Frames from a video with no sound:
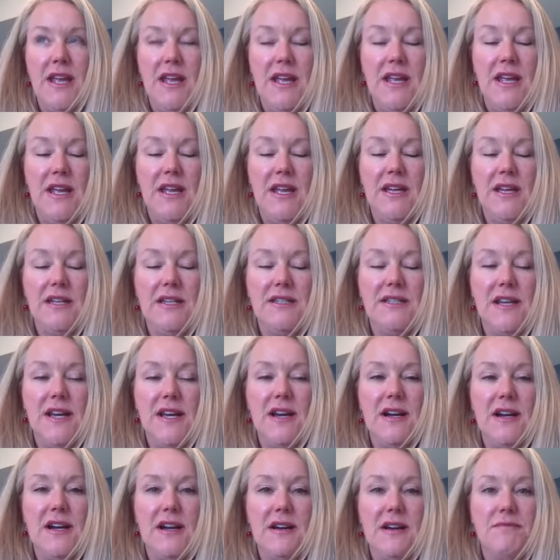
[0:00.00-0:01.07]
And
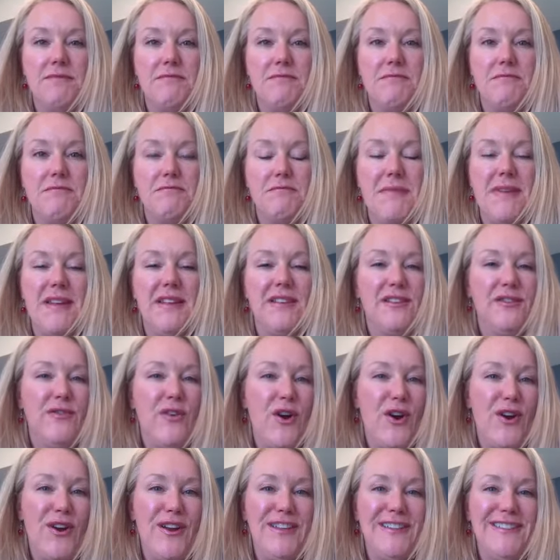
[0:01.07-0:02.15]
as
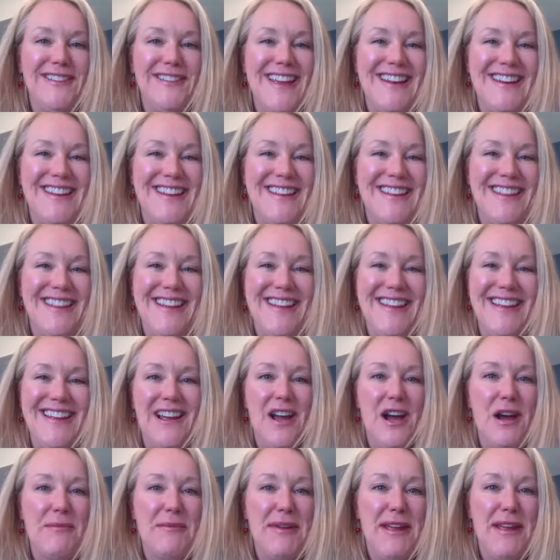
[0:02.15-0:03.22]
far as anything
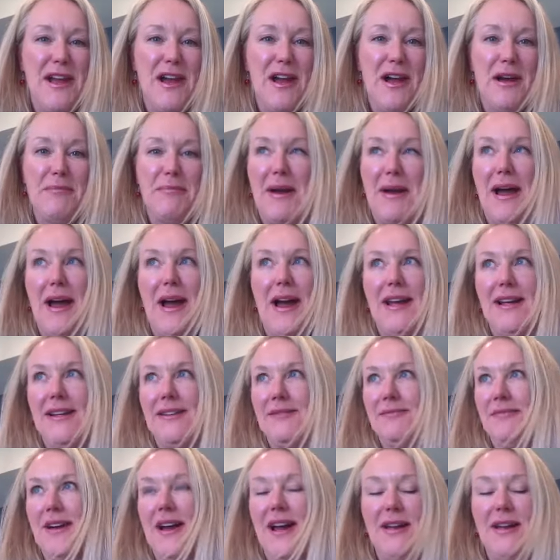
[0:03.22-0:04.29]
coming up, I
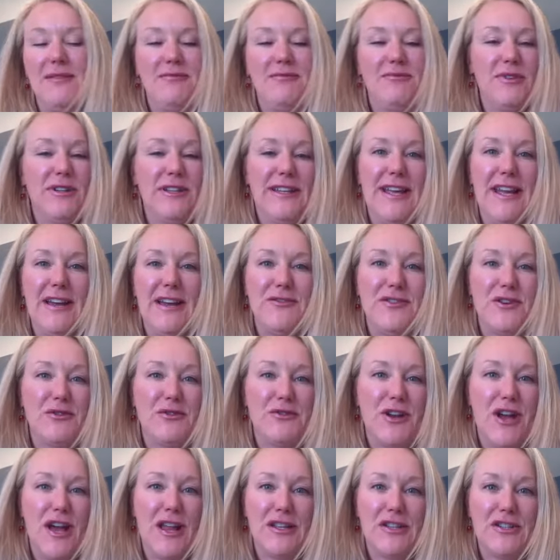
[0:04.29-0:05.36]
really have no
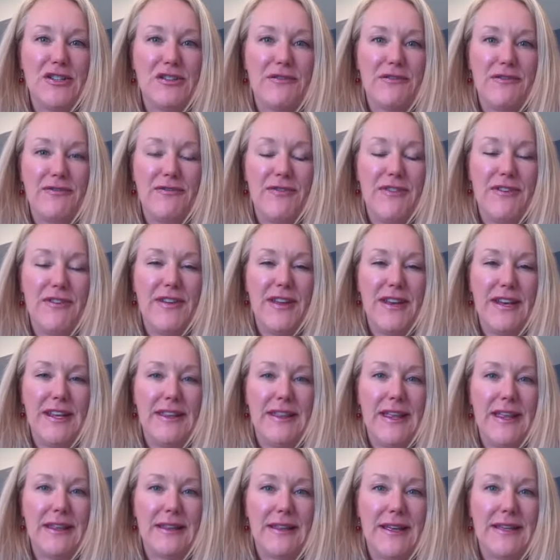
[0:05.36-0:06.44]
knowledge of
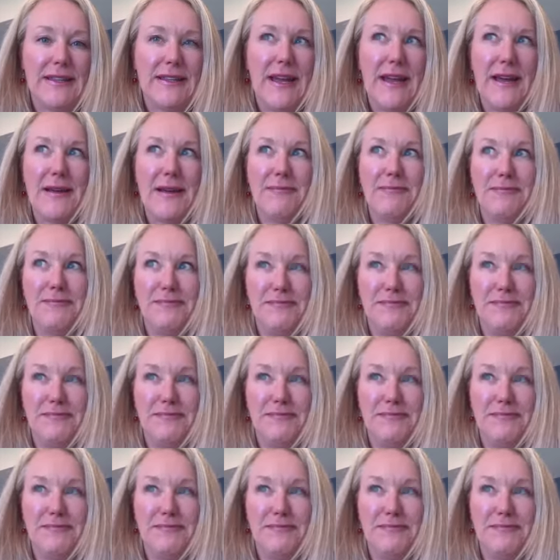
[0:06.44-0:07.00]
anything like that.